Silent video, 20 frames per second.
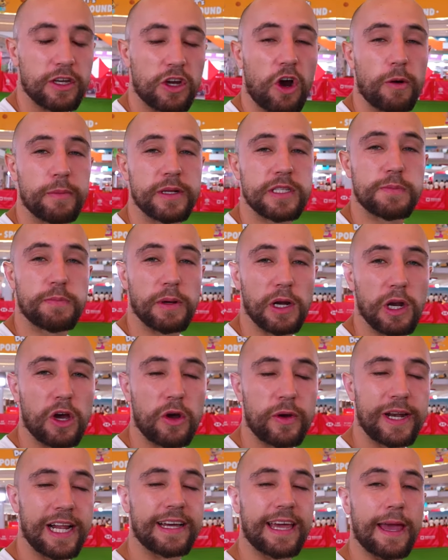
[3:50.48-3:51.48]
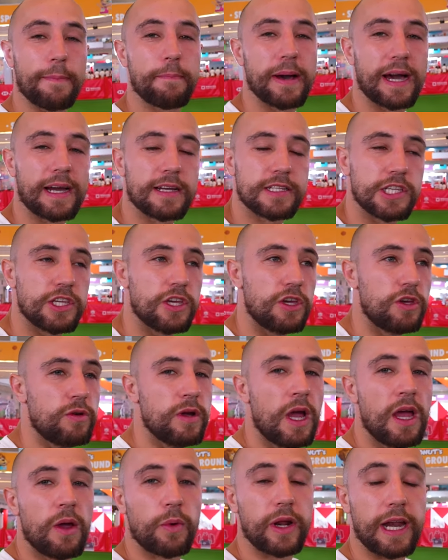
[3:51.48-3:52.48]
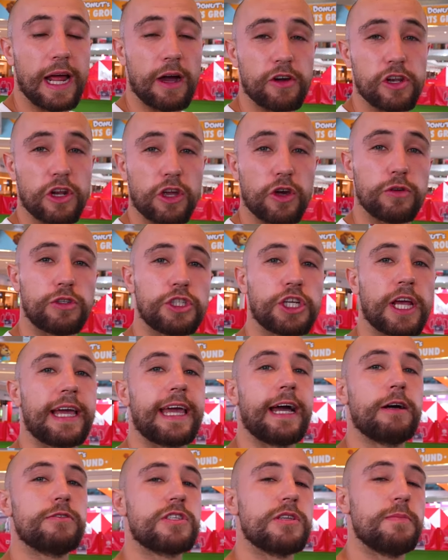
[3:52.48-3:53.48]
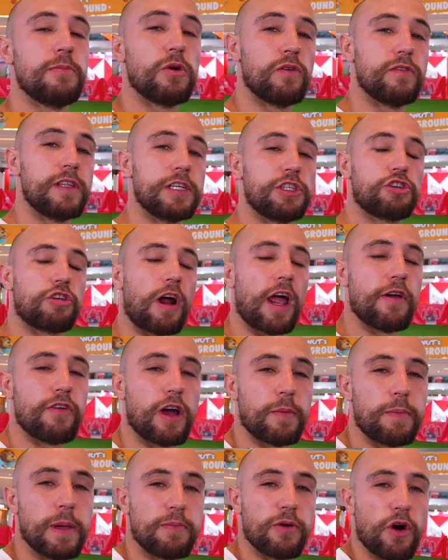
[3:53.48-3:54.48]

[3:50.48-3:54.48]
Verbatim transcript: the comments below and I'll get back to you. We're now going to go check out some more of this Try Rugby